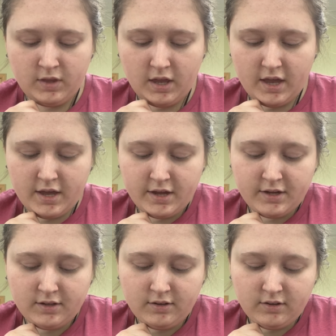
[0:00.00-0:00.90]

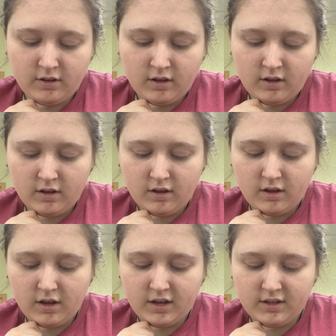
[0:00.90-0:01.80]
and
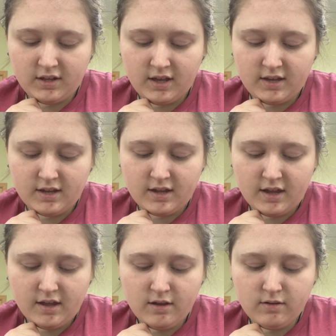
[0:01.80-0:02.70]
I take it
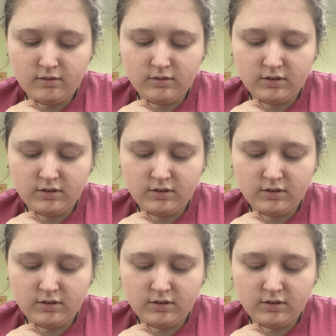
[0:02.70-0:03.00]
out.